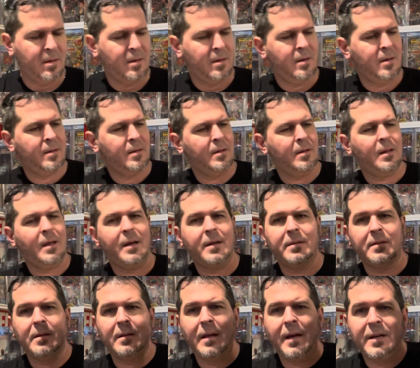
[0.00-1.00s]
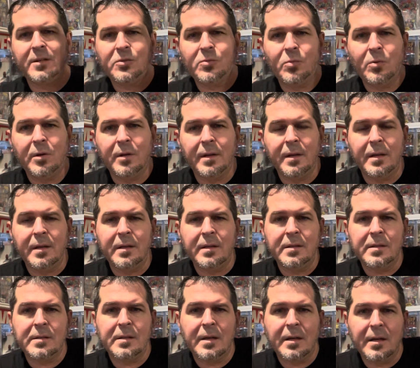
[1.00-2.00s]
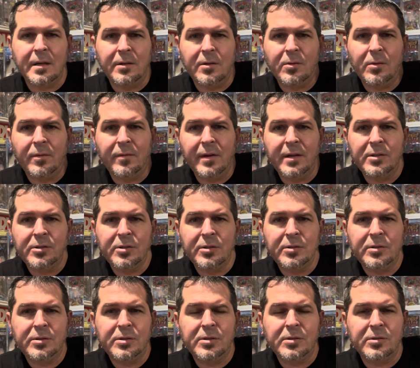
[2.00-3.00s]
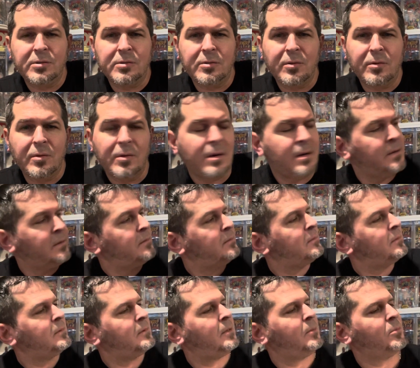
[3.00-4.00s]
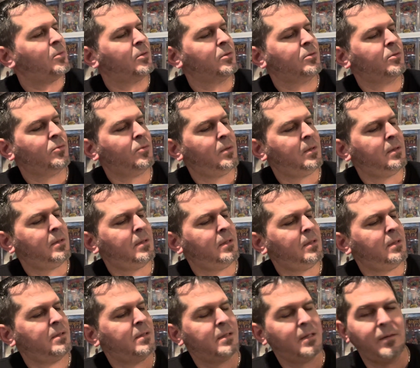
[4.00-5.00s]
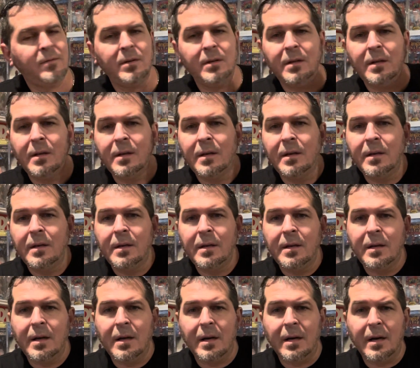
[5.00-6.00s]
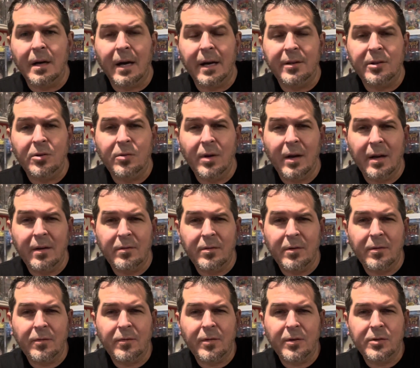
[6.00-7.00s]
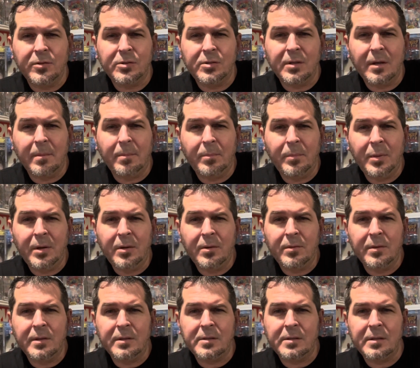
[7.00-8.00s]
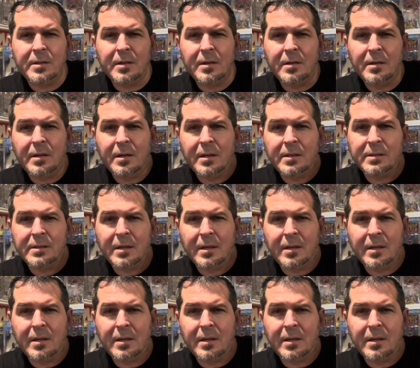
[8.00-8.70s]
And then the last one is New Avengers, so number 27. I do have the first appearance as